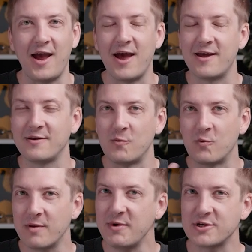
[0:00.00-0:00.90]
And
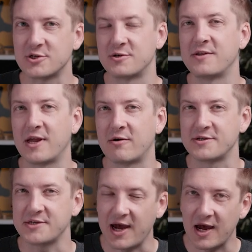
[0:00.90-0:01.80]
we to make sure that
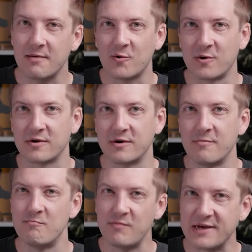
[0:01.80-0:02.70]
our tab order
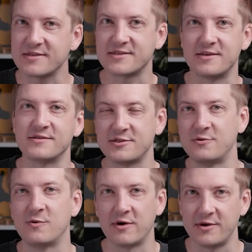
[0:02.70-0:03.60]
makes sense
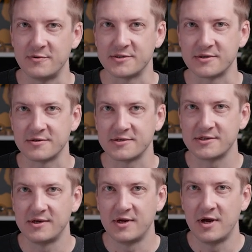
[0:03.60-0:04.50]
to our users.